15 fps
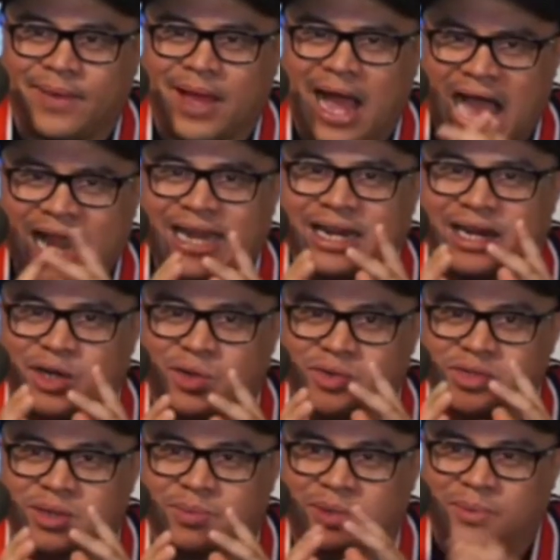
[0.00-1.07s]
I need to do
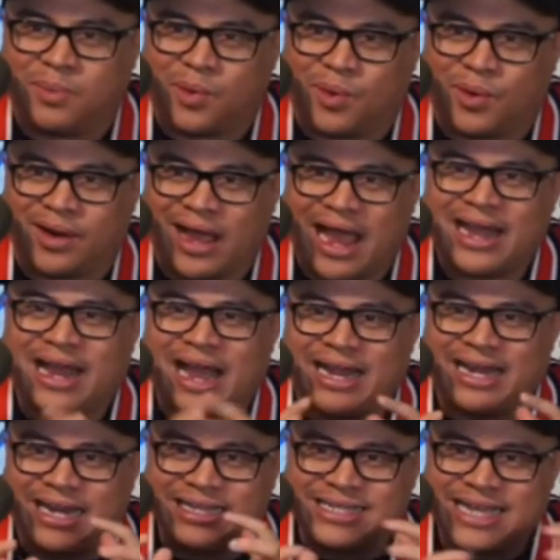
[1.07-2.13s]
something more. I
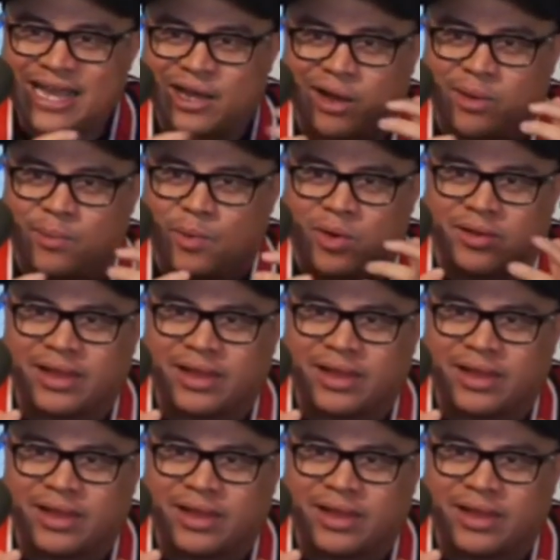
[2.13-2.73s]
need to take on more.